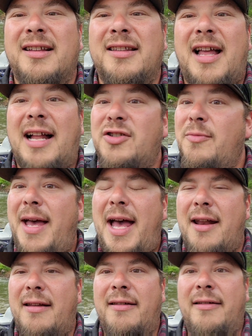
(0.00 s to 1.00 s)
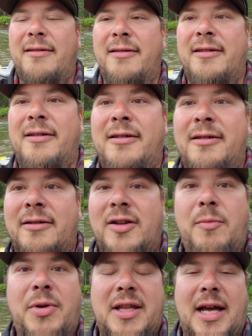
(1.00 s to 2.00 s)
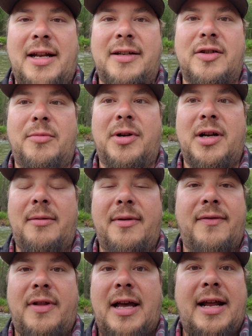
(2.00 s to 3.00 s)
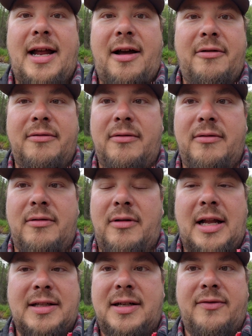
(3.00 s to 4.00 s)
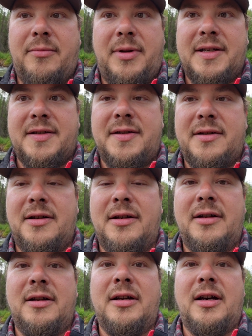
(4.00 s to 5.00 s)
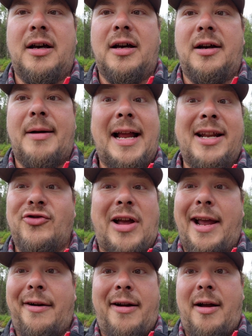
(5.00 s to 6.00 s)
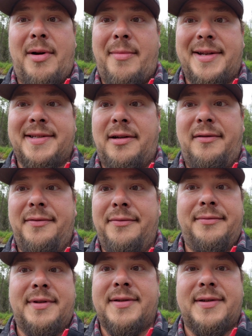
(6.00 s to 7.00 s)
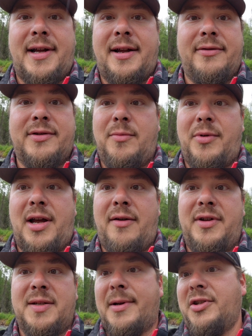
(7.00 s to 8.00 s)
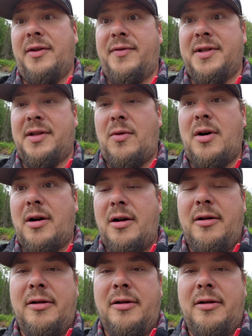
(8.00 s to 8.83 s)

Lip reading: Not too bad. You put that in a Super Cub and fly it out to lots of different places. I can drag it around by myself. It's not super heavy, especially if it's in the water.